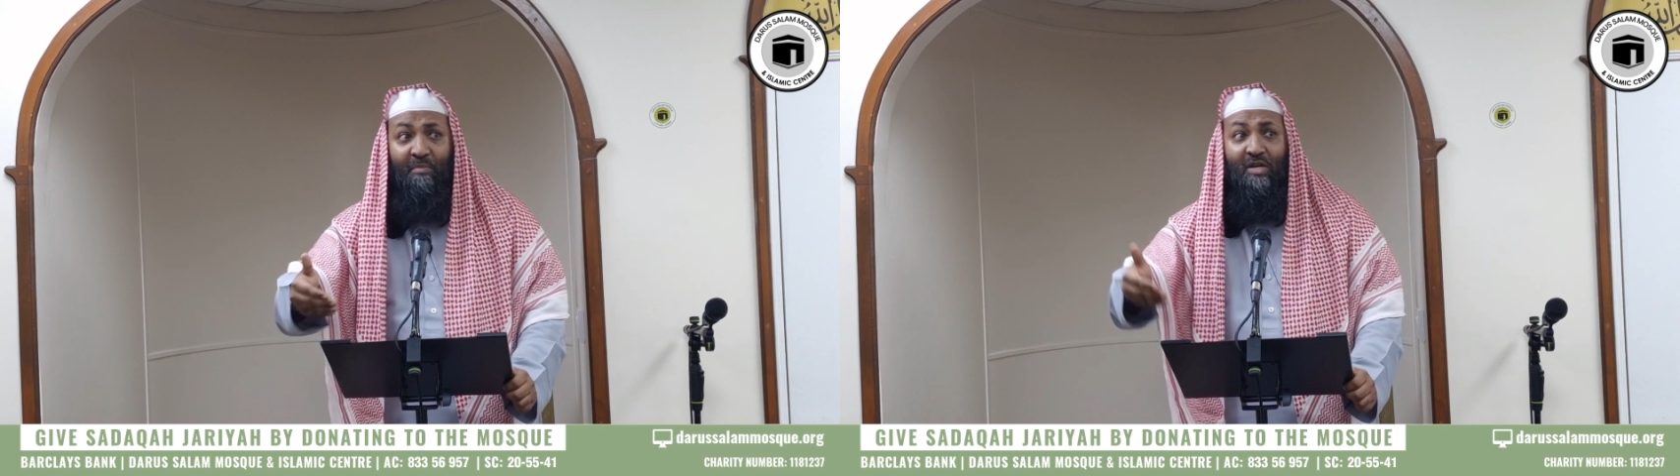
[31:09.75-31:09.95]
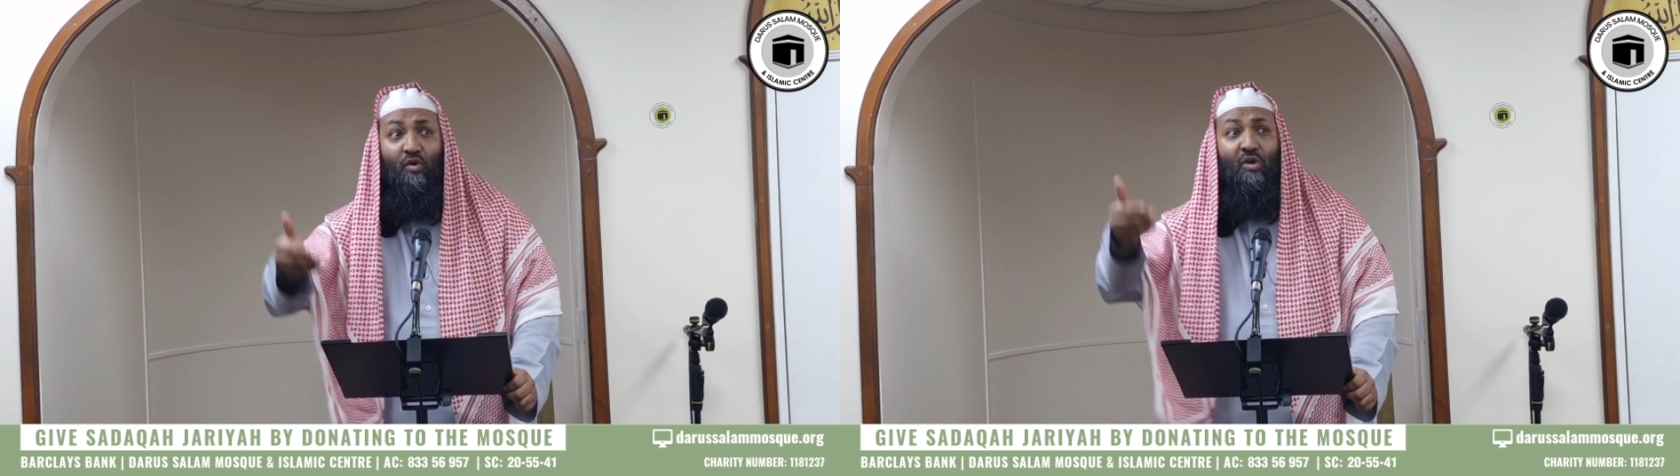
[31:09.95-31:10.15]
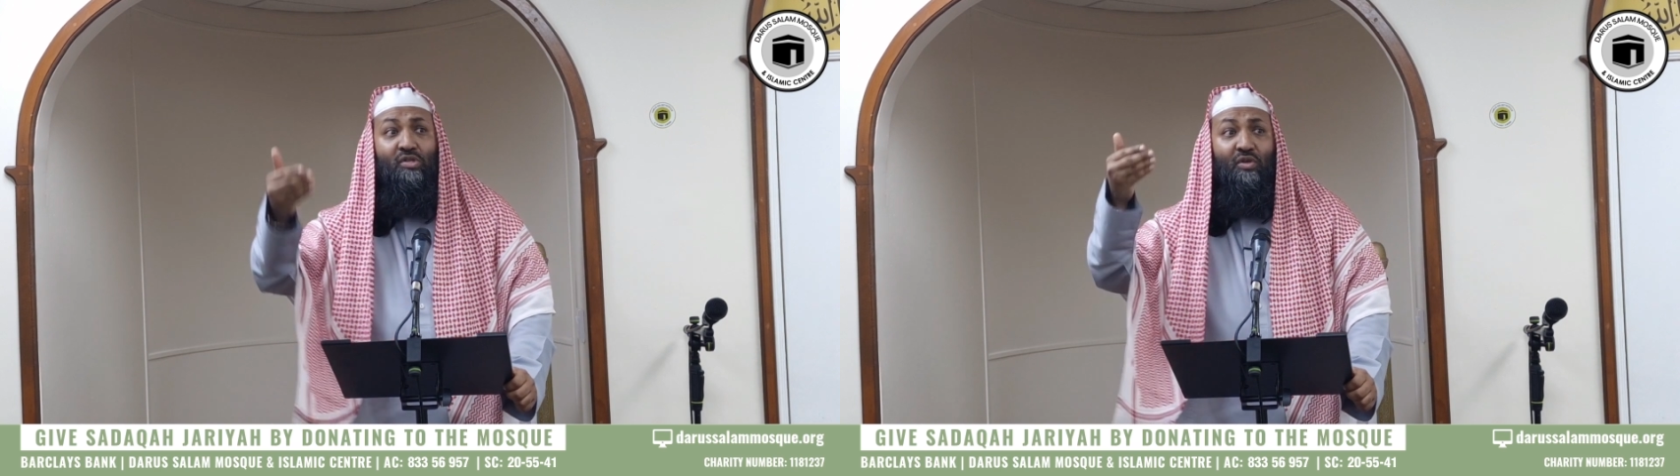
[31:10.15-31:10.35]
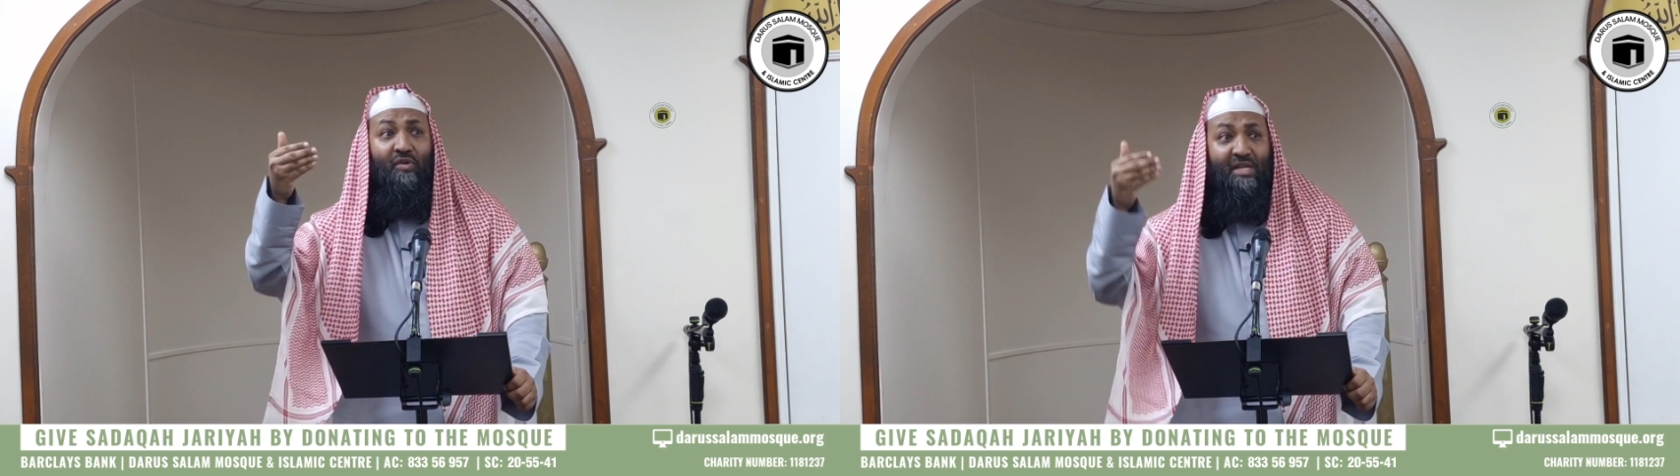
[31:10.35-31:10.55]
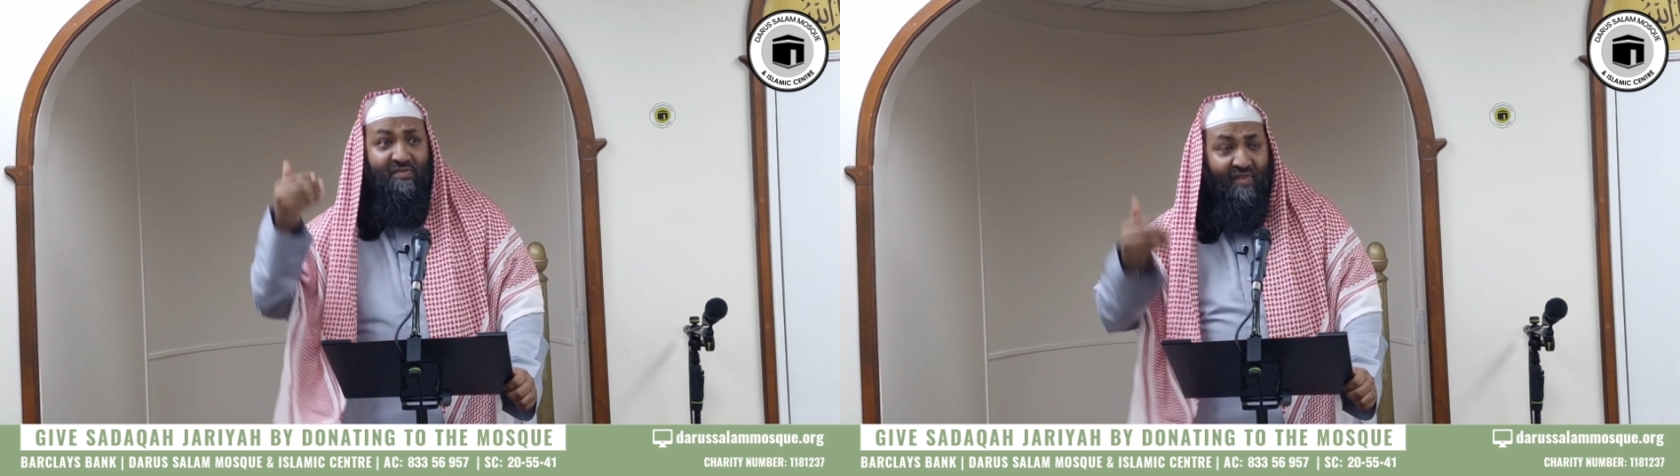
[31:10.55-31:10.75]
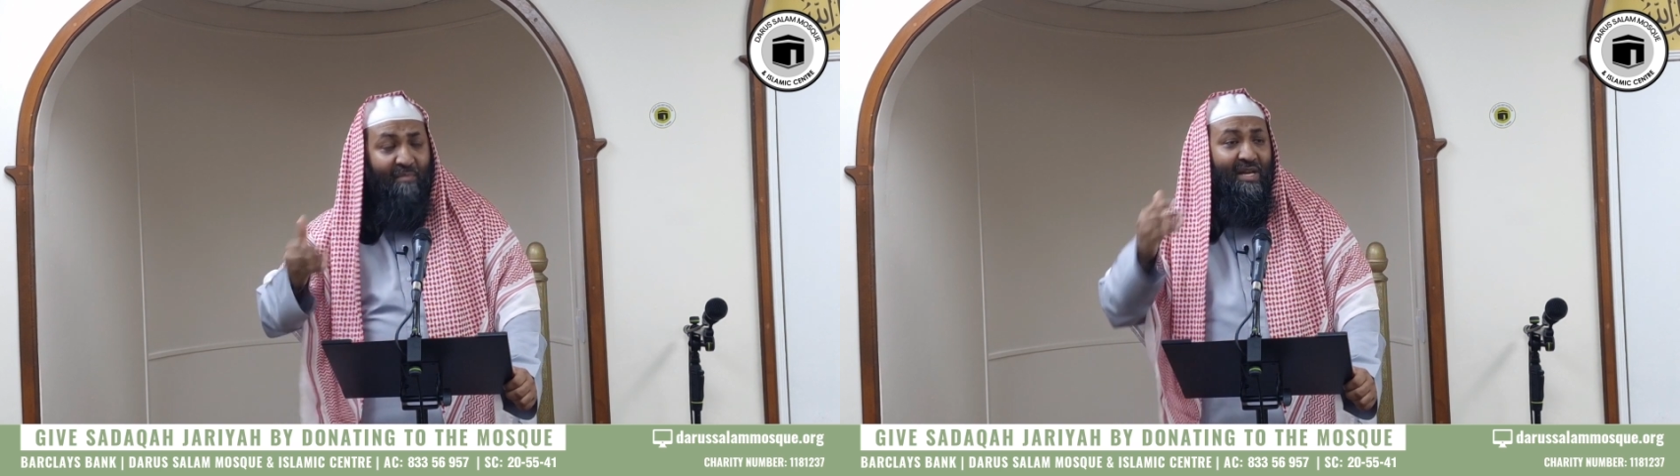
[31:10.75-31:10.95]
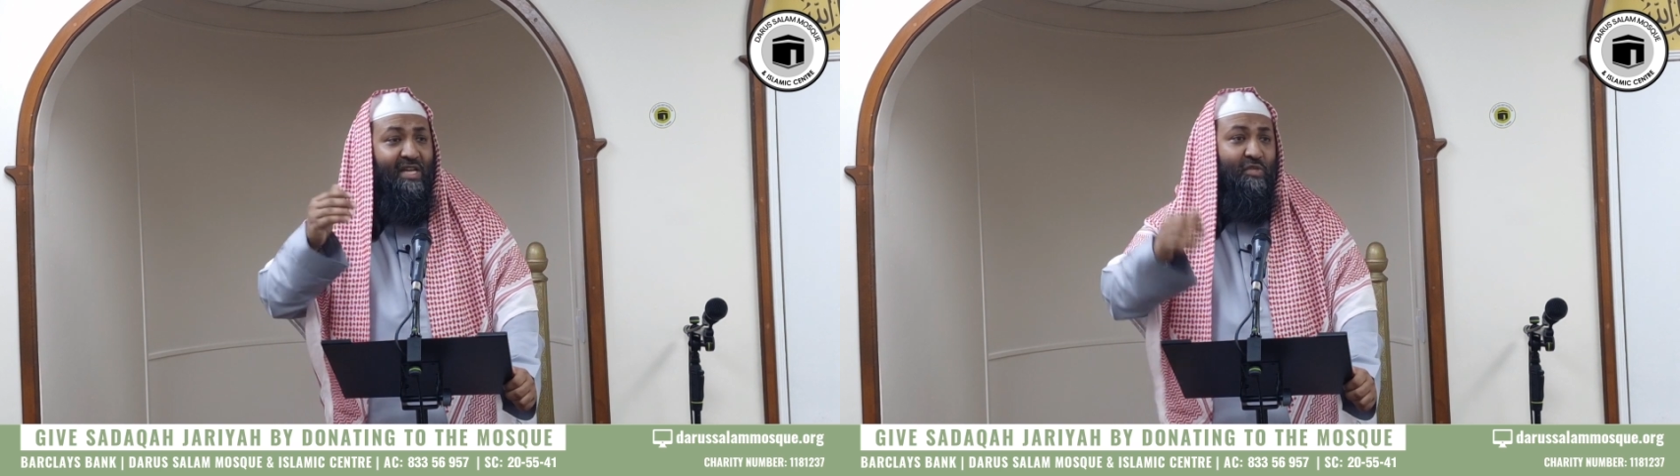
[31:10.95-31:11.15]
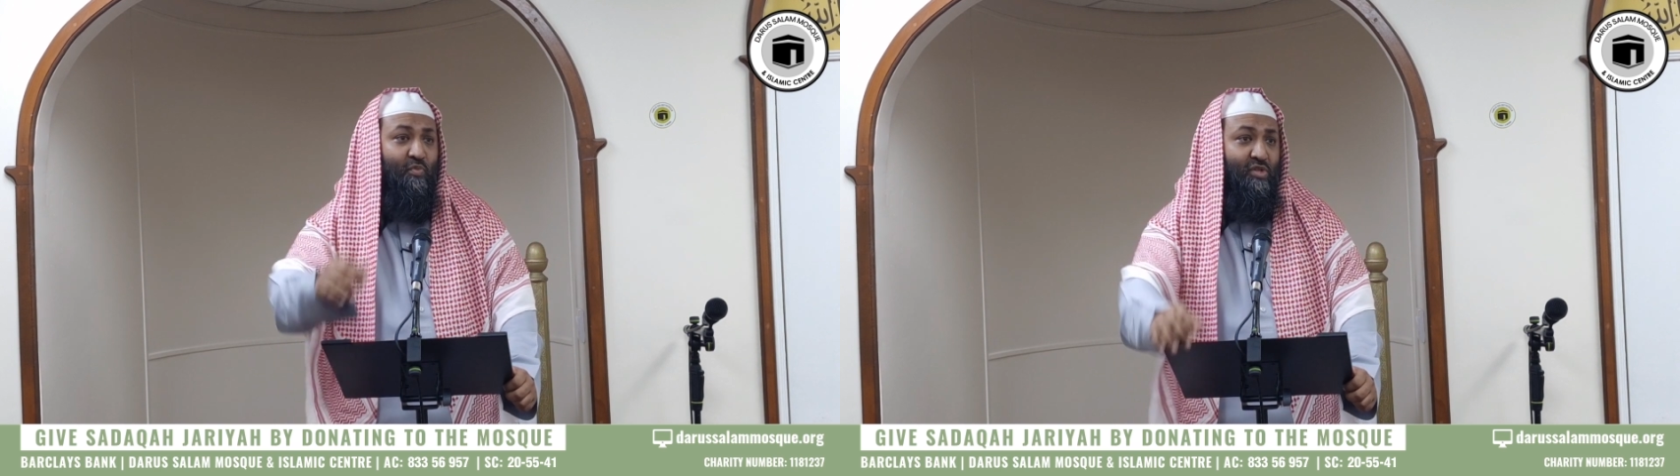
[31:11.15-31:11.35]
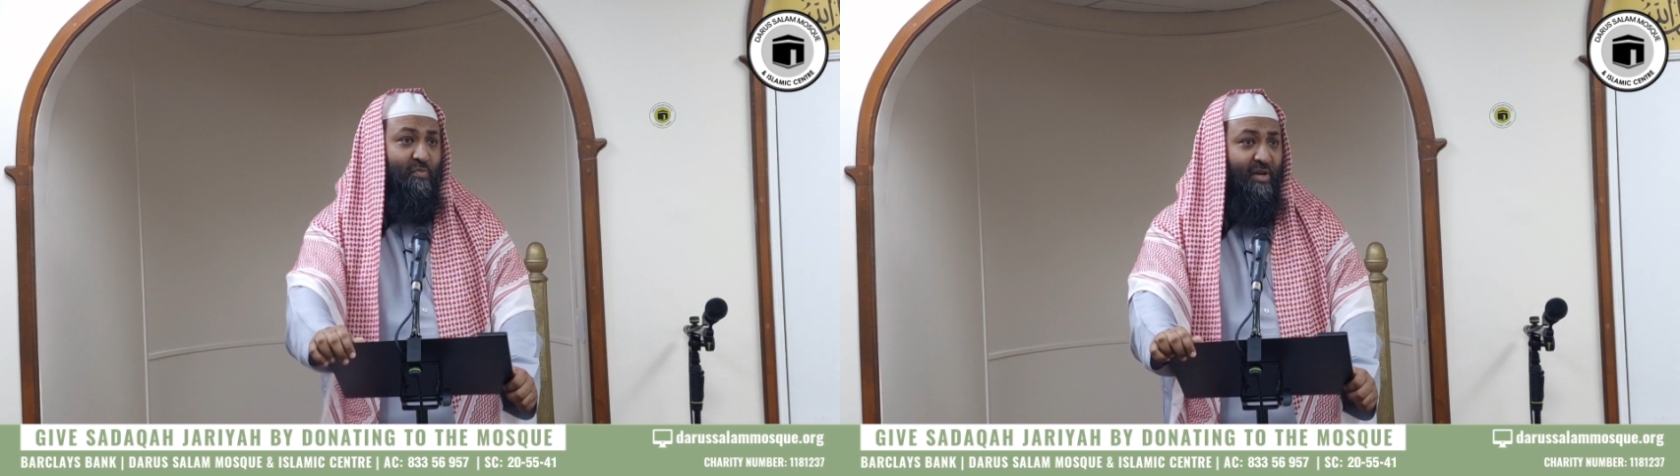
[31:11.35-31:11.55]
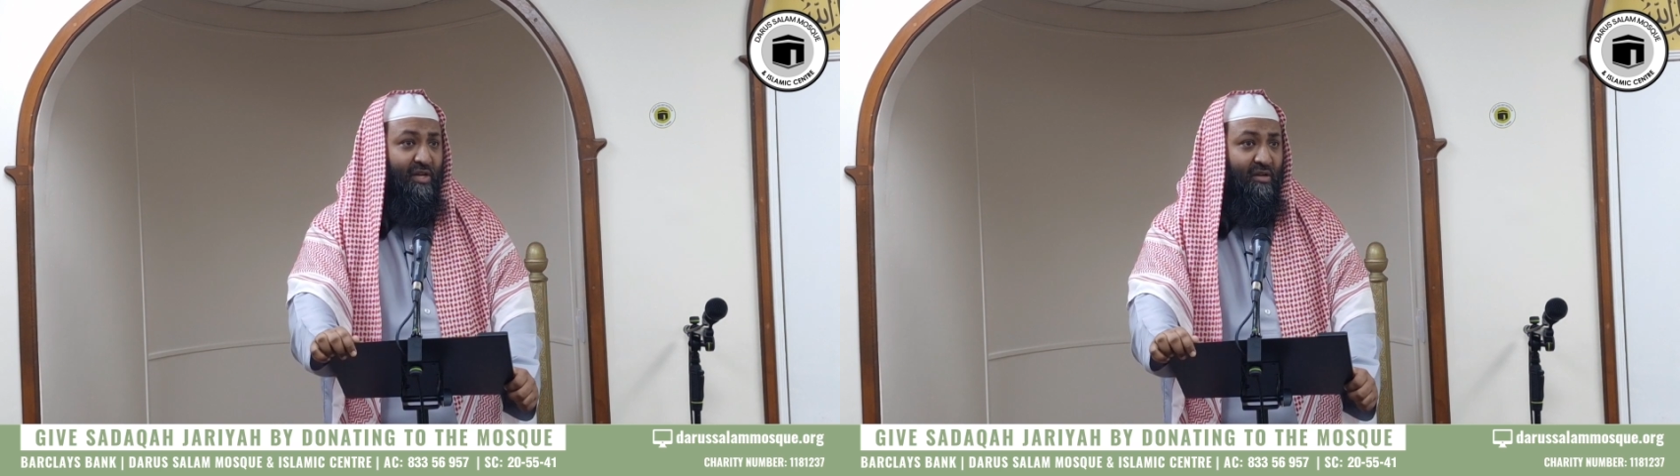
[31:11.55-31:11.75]
but also his family is
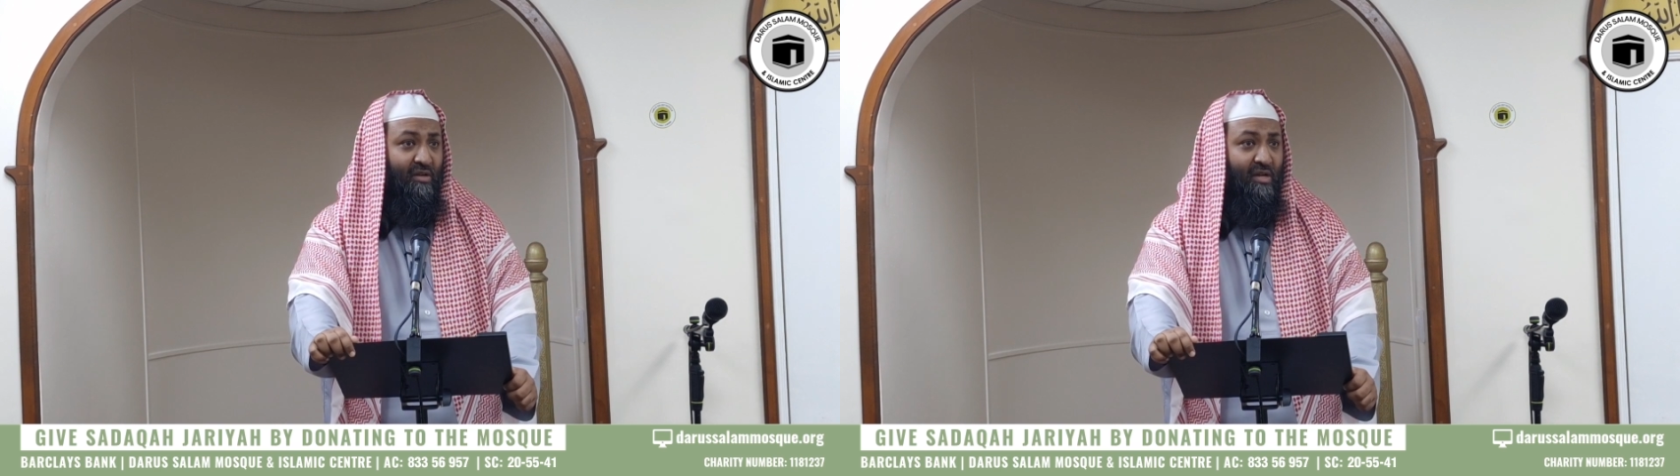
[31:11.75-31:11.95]
prospering.